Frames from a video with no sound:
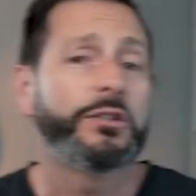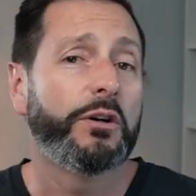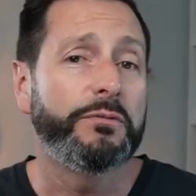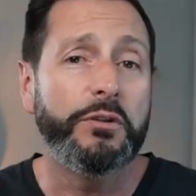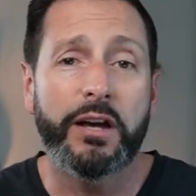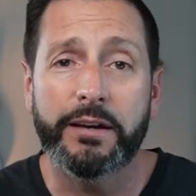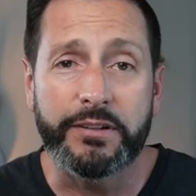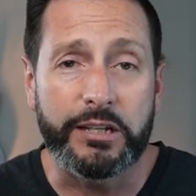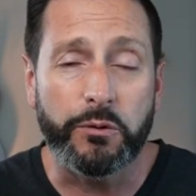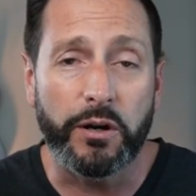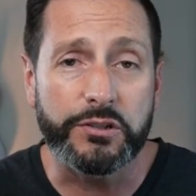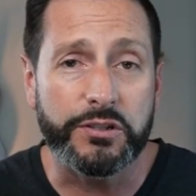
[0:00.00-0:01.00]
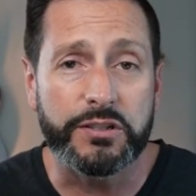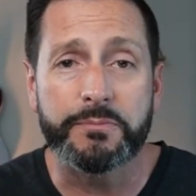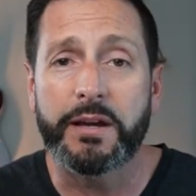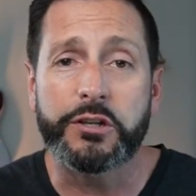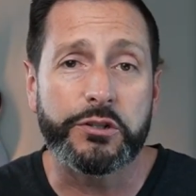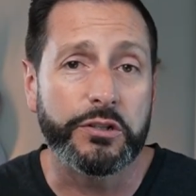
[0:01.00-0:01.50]
So if you have any questions,
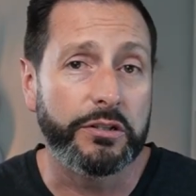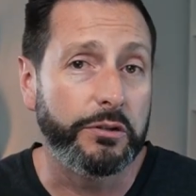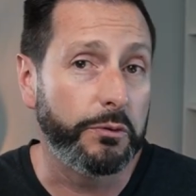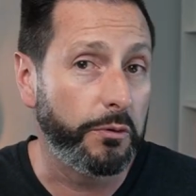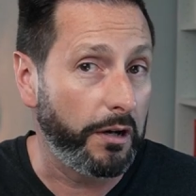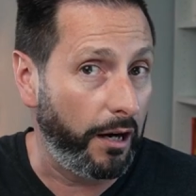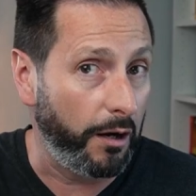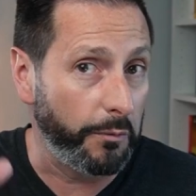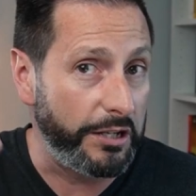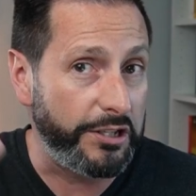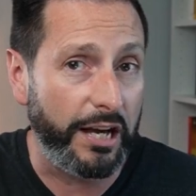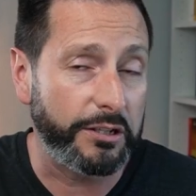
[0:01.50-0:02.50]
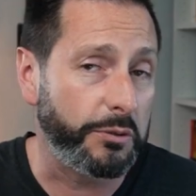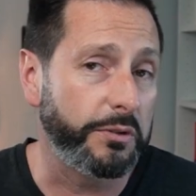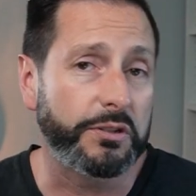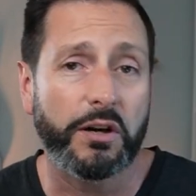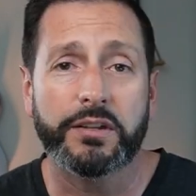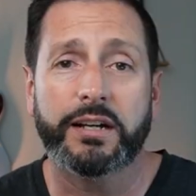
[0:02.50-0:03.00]
make sure you uh, reach out to
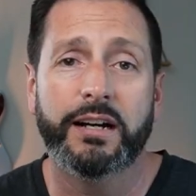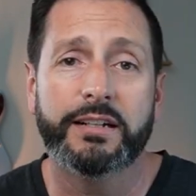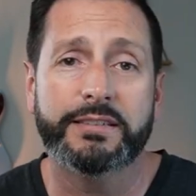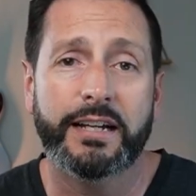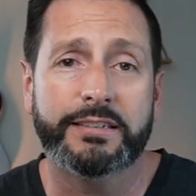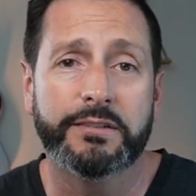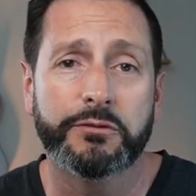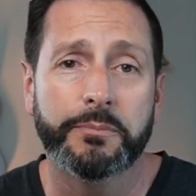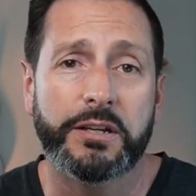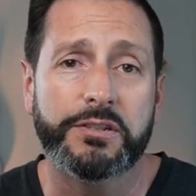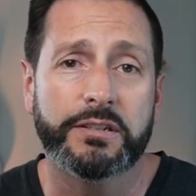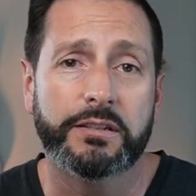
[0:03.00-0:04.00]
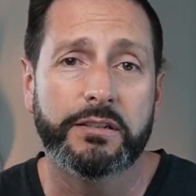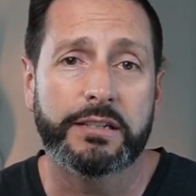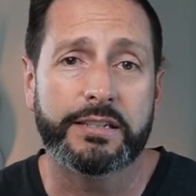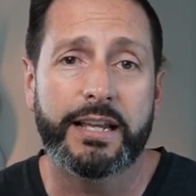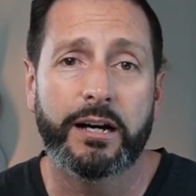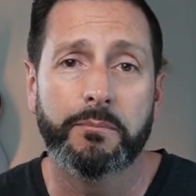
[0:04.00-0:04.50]
us. All the contact information
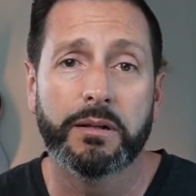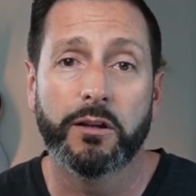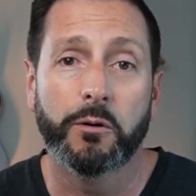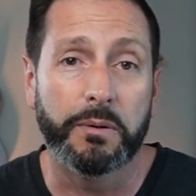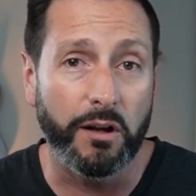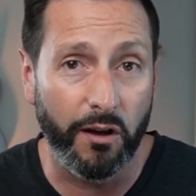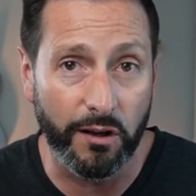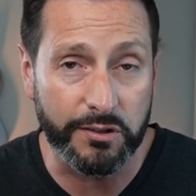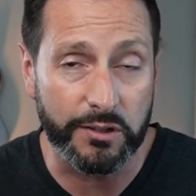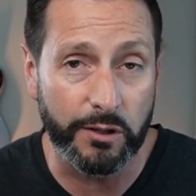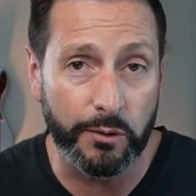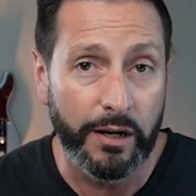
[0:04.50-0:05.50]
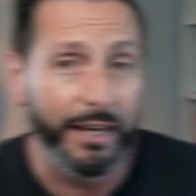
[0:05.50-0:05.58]
is down below, but also